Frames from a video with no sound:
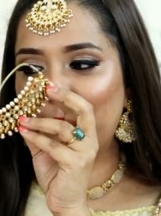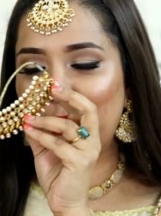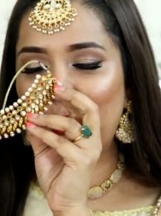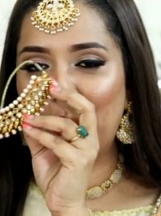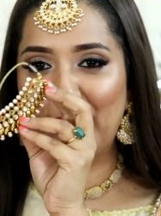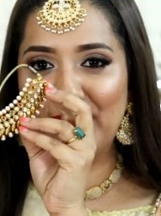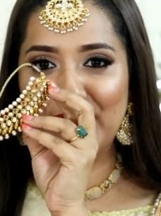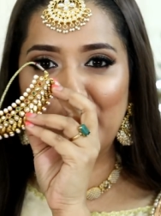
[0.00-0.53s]
at
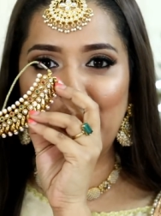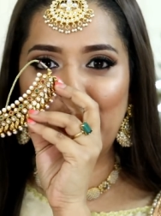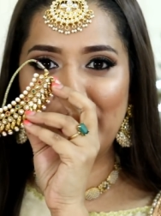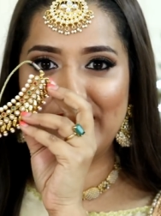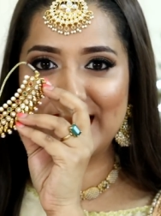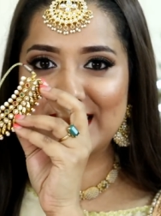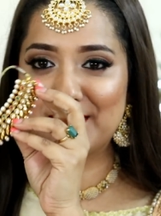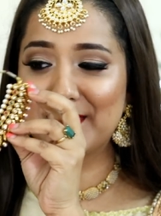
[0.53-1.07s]
all the
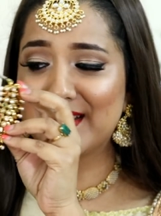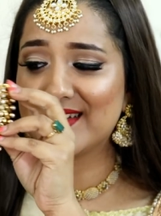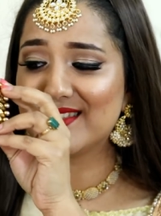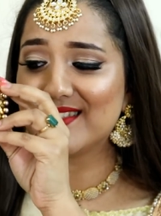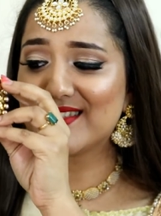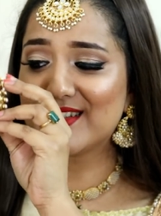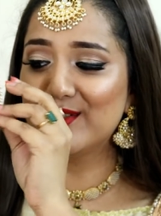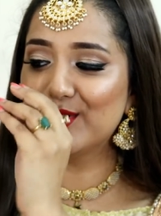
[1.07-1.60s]
weddings because
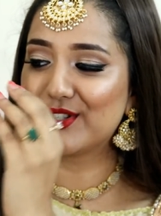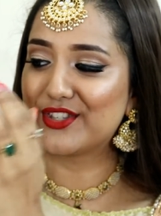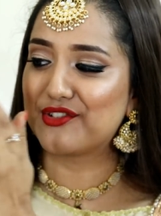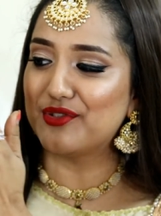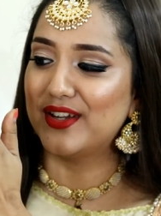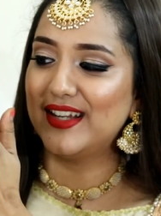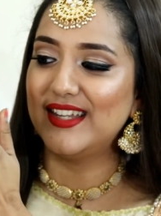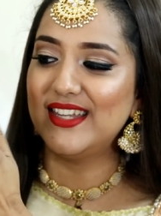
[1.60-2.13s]
this
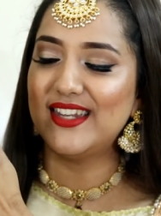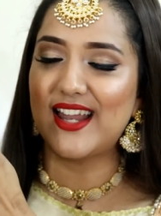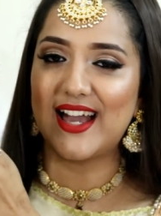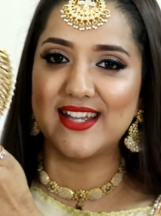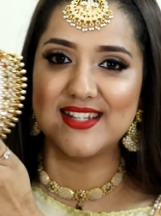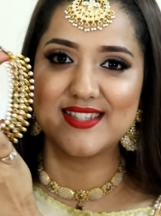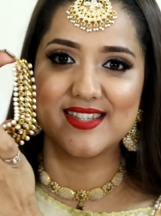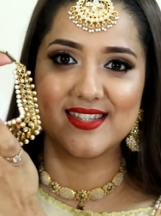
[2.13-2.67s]
looks really
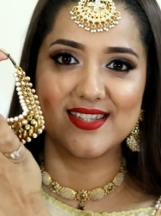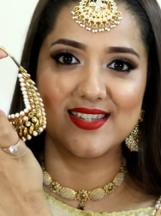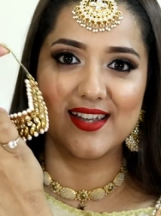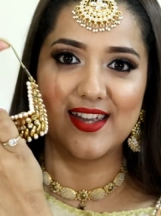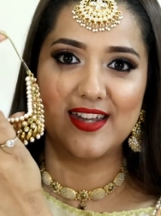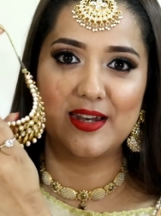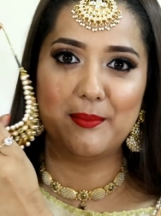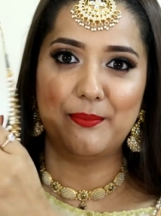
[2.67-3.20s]
nice this is
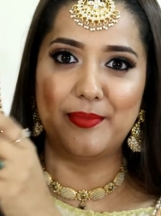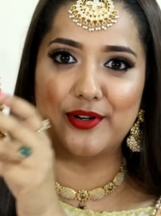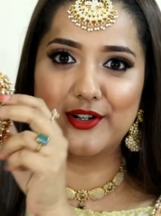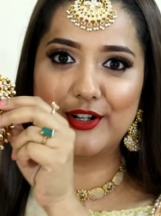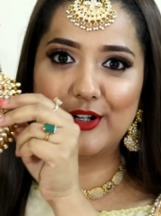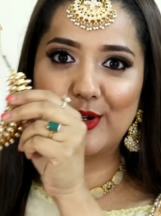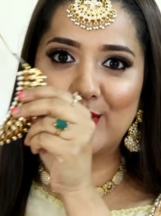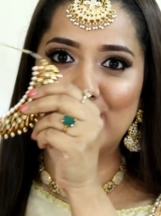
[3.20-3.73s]
again a
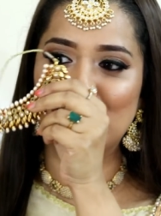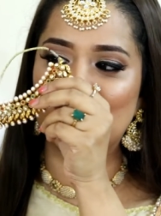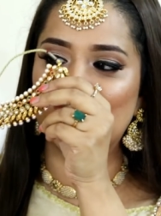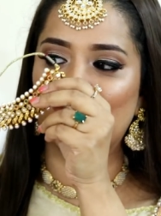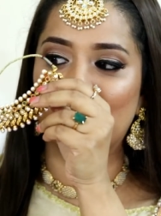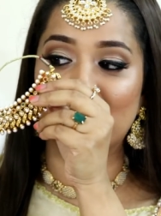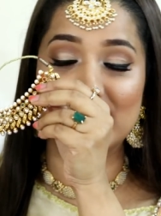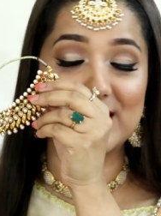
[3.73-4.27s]
pearl gold
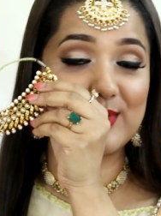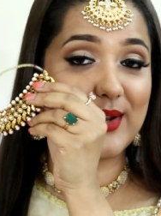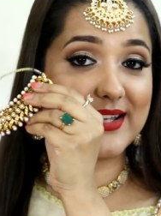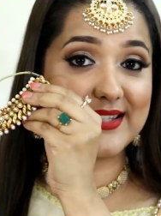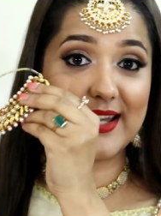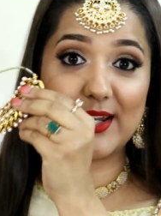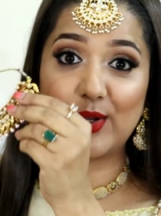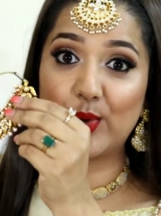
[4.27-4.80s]
choker so
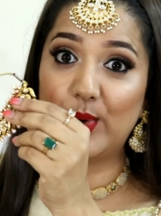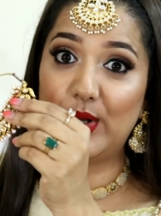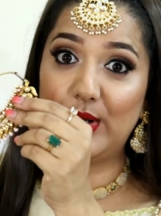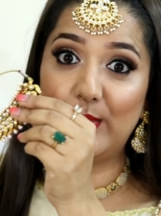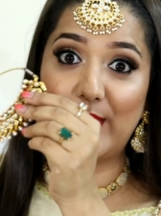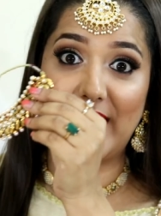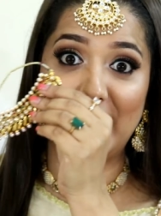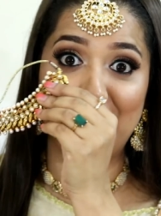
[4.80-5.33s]
as I told
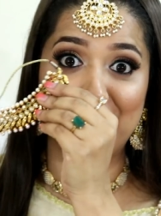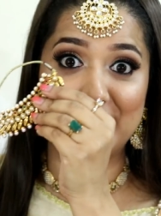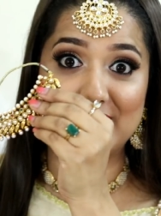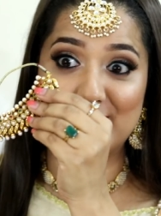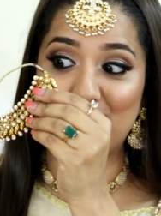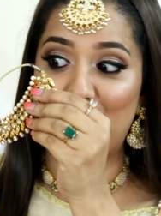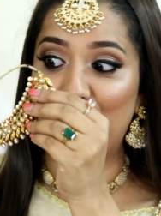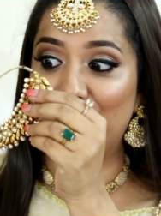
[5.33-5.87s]
you I
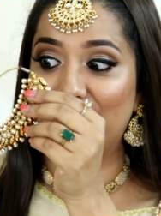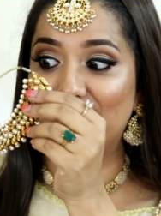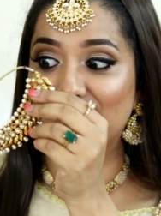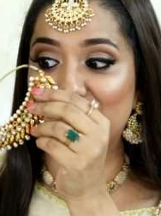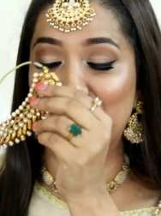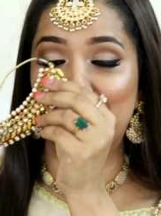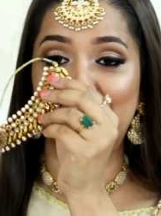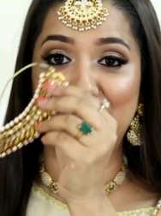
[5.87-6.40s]
invest
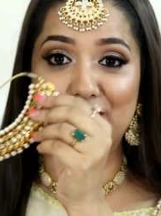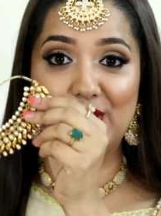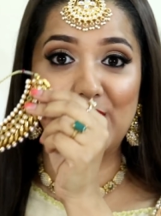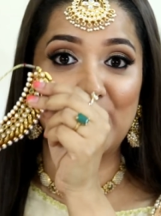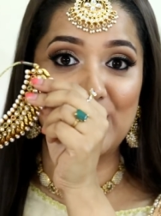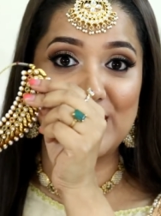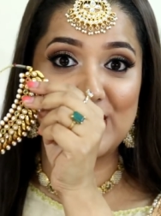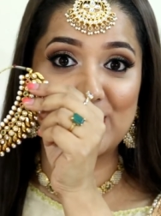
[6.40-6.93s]
always in pearl
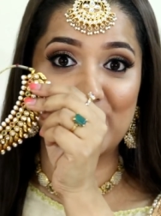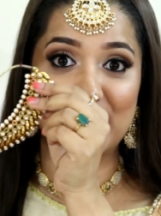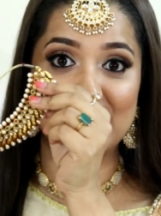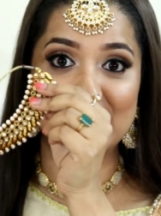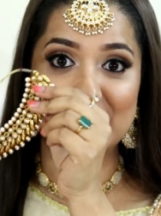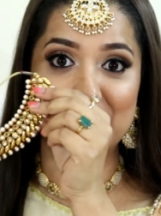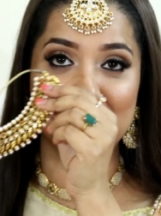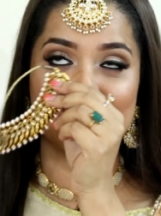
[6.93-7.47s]
gold
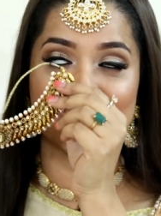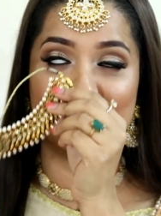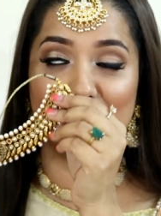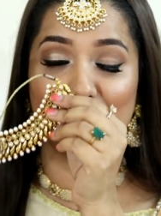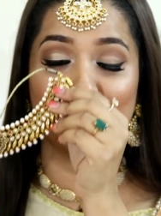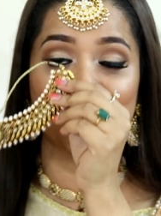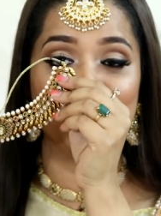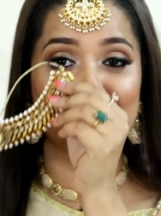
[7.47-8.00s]
chokers because
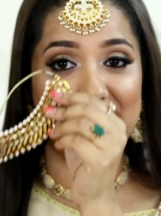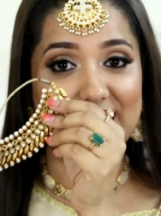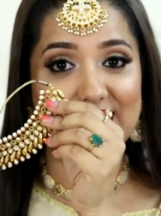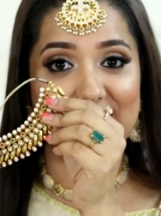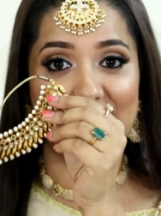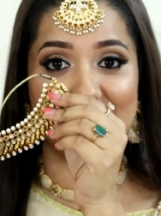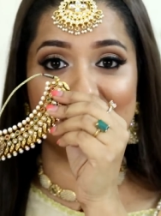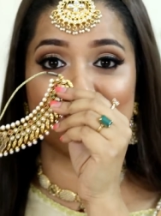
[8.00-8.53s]
they look really
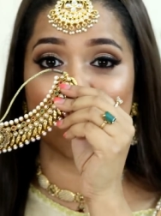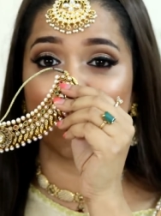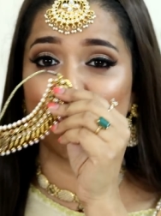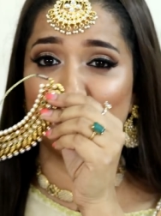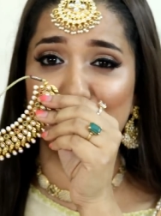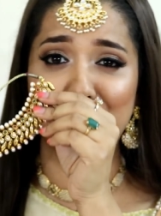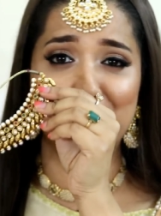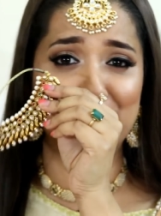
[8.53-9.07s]
nice and
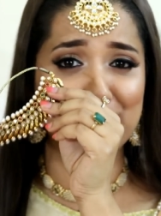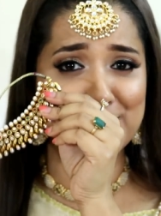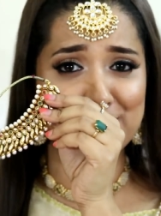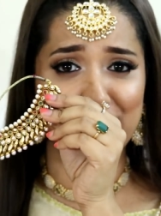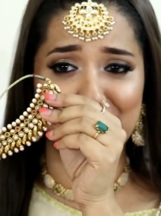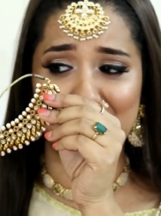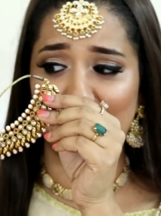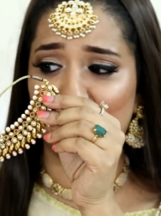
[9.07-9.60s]
go with most
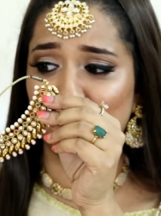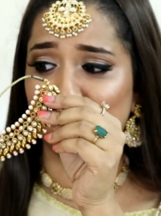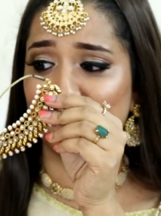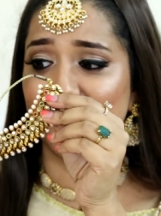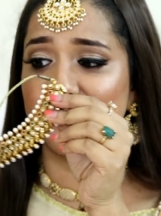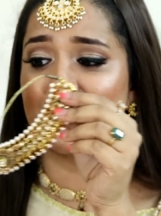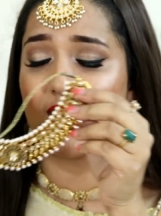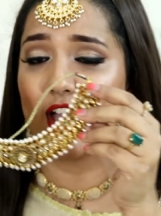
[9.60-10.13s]
of the
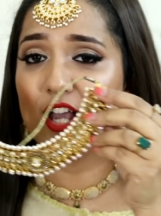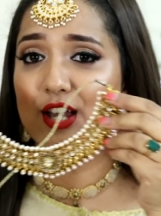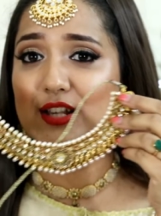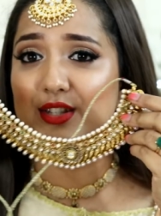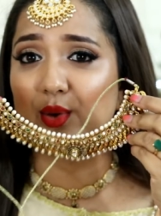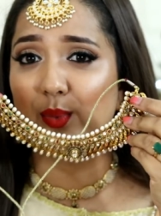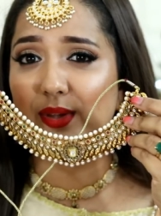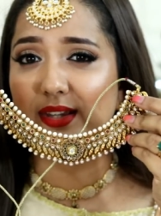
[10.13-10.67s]
outfits
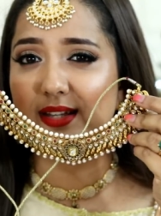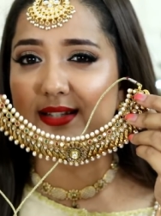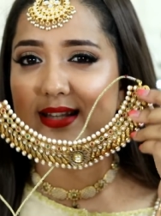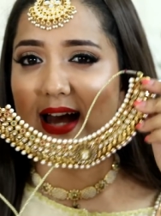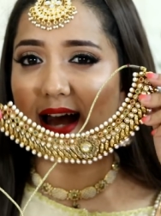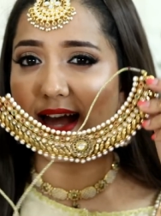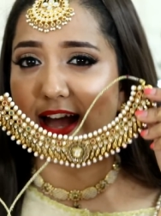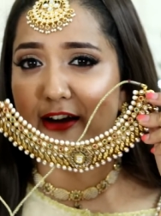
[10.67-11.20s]
so with this
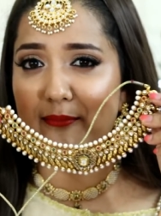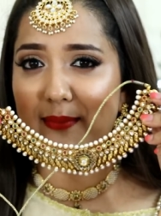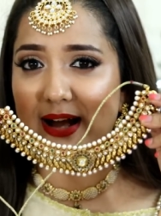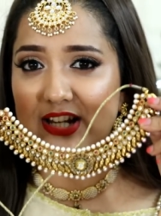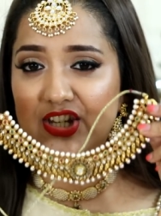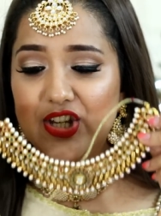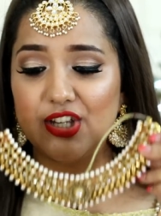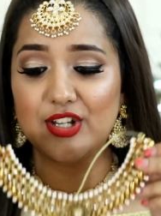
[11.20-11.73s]
I have
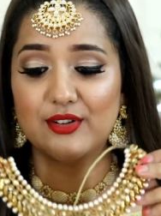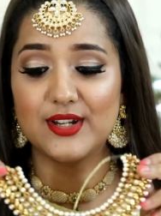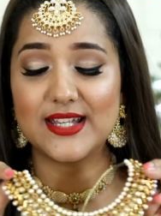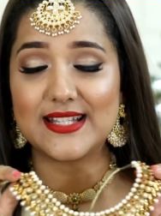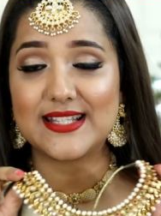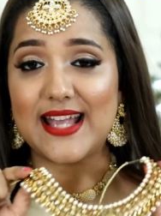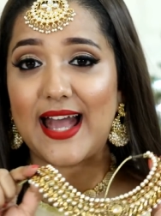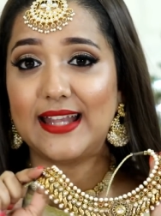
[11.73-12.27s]
matching
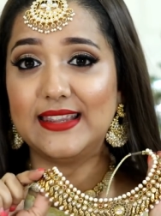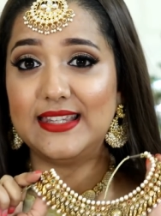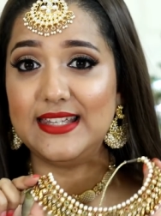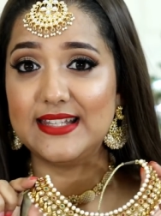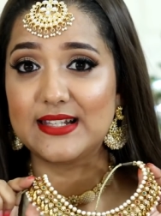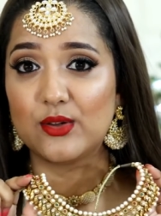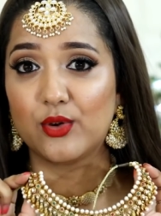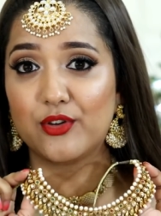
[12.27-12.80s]
earrings and
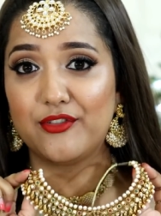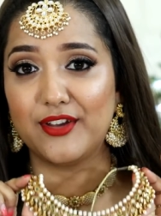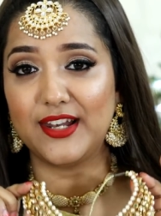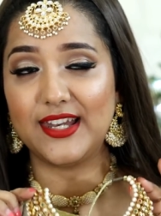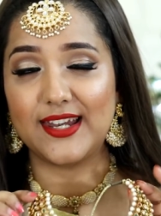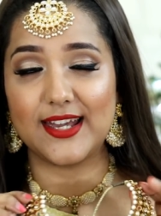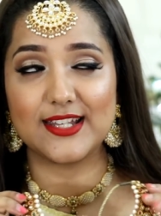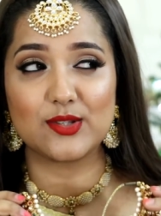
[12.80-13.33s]
these look
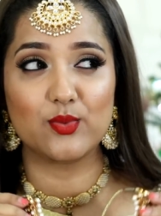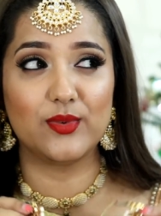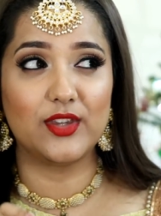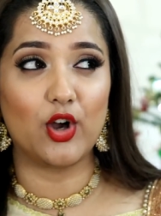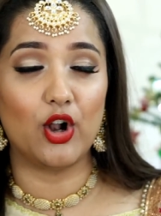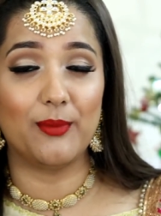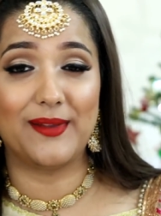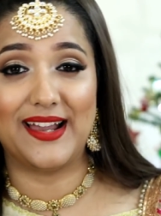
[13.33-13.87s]
really nice with
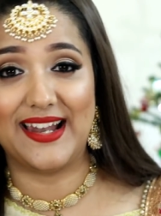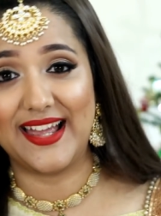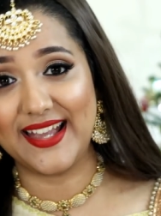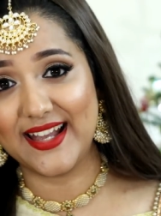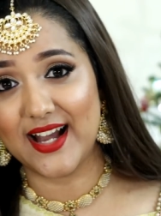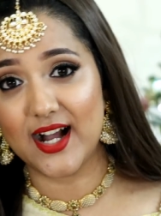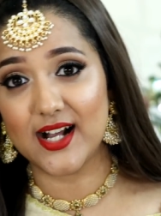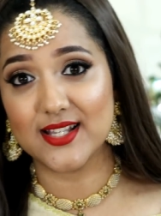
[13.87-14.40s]
all my
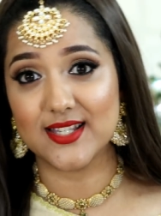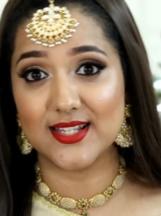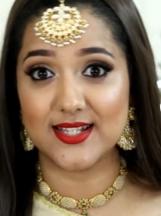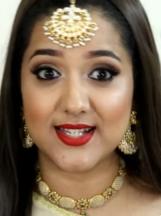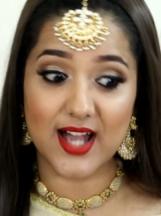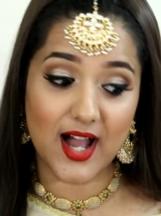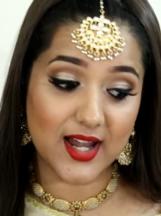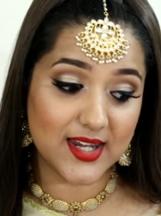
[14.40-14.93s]
lehengas and
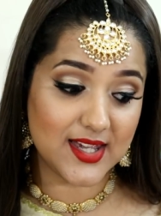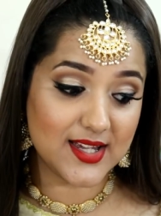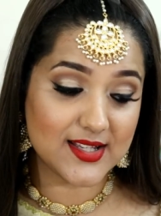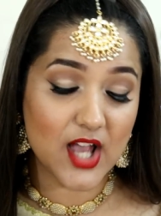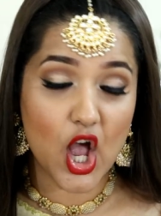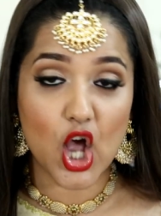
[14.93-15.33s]
saris